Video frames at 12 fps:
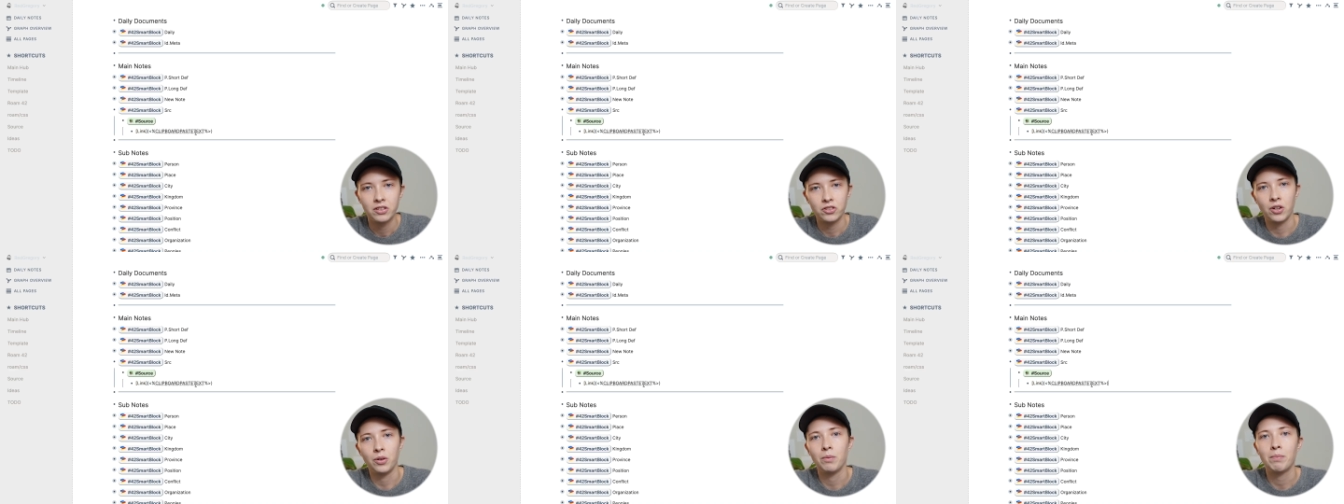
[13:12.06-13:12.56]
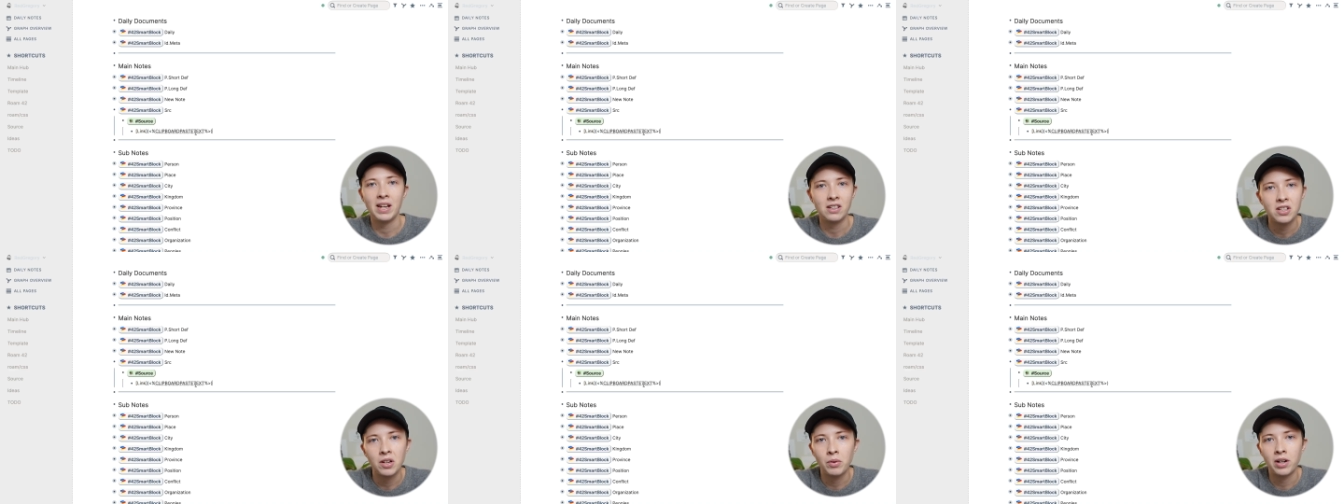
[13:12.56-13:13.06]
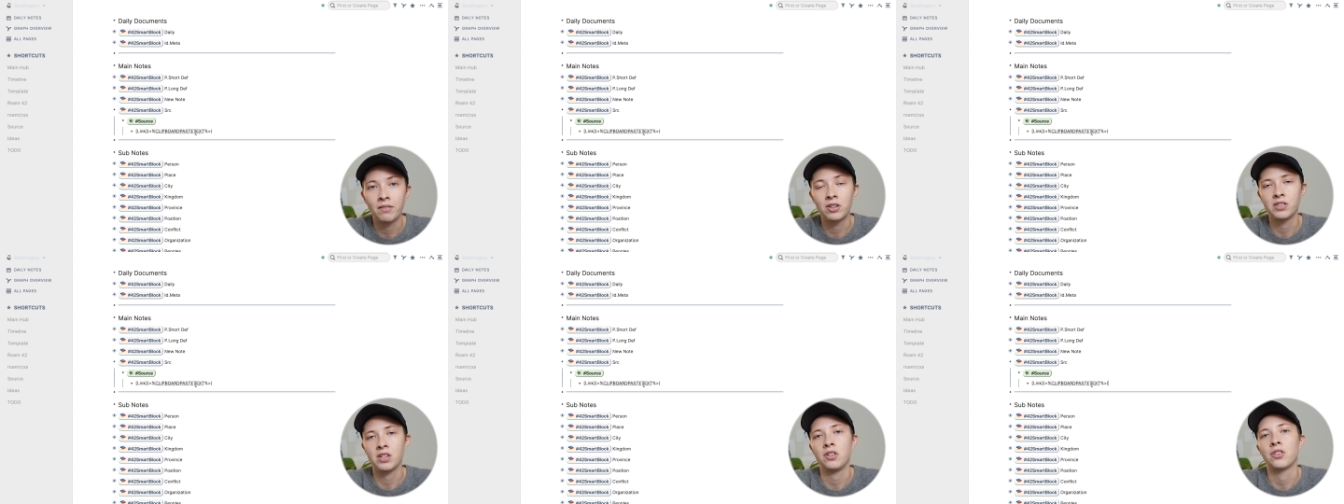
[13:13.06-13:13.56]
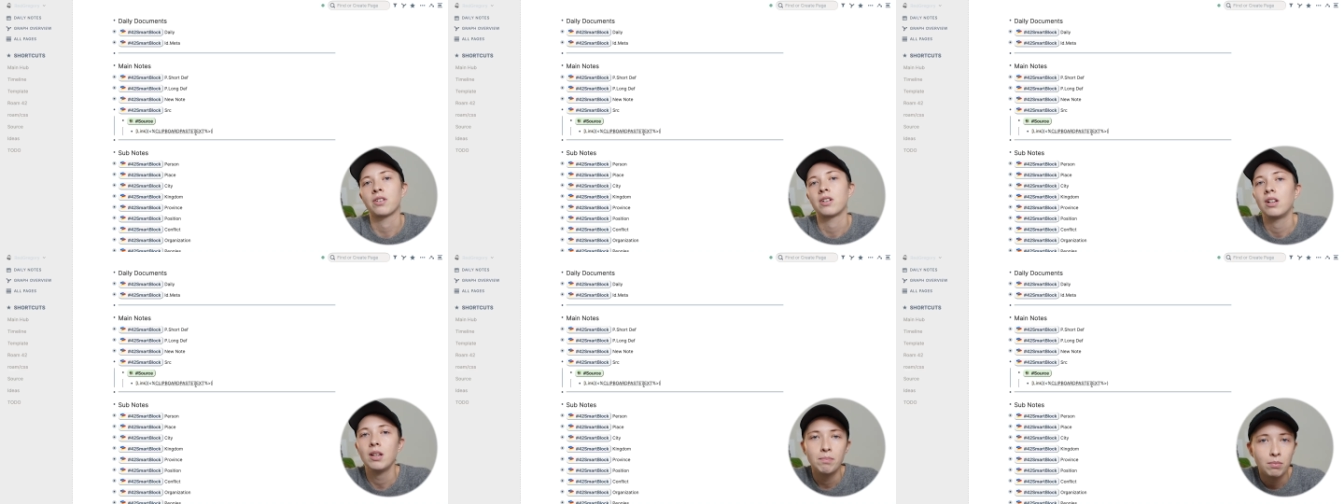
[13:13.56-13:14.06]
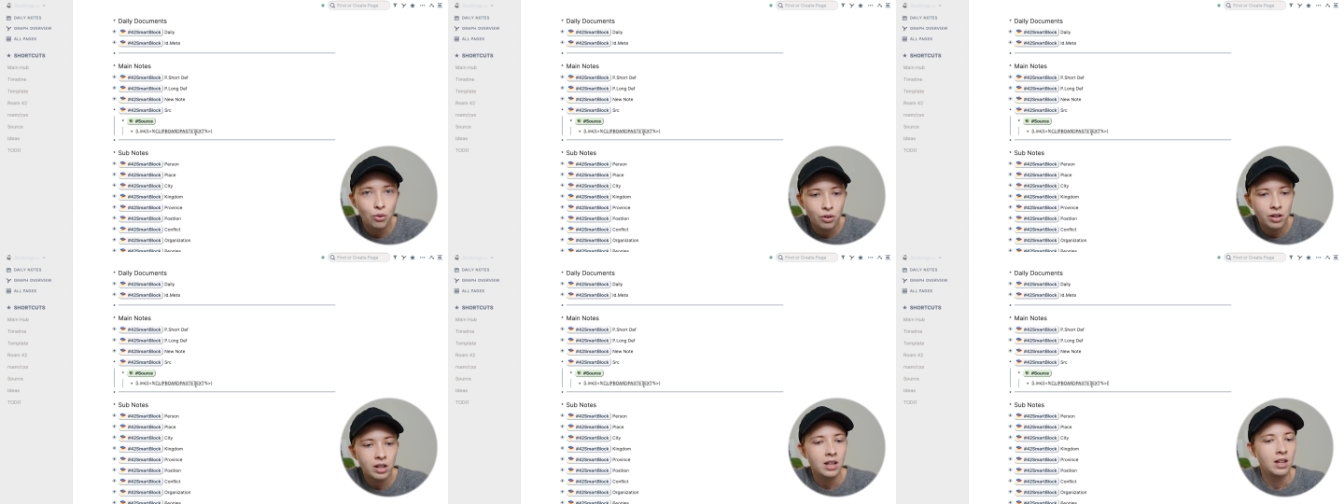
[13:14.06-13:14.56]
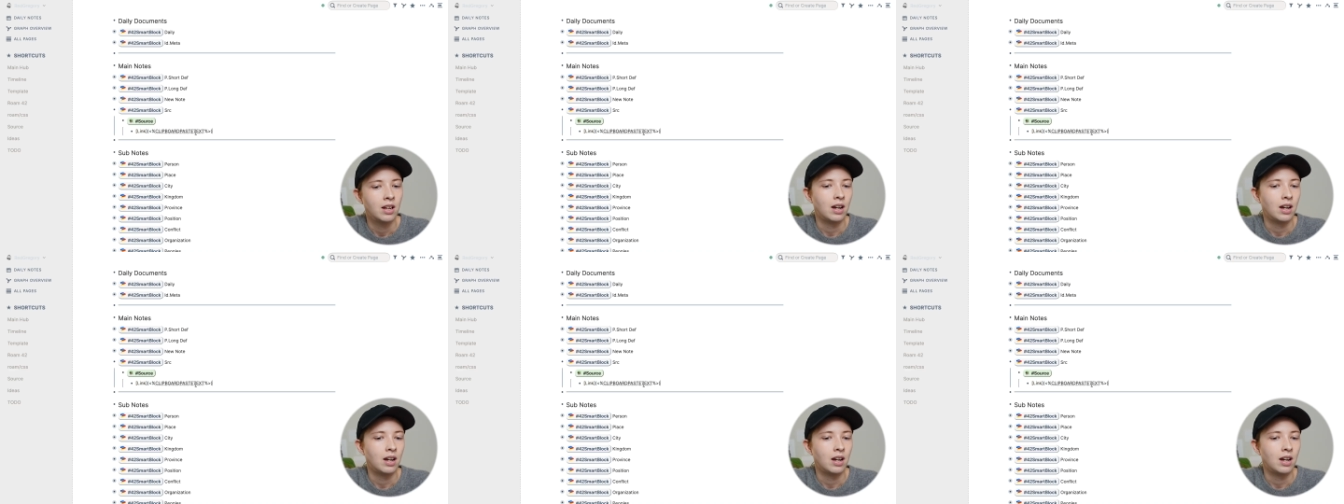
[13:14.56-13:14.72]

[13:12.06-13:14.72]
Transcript: So pasting whatever is in your clipboard.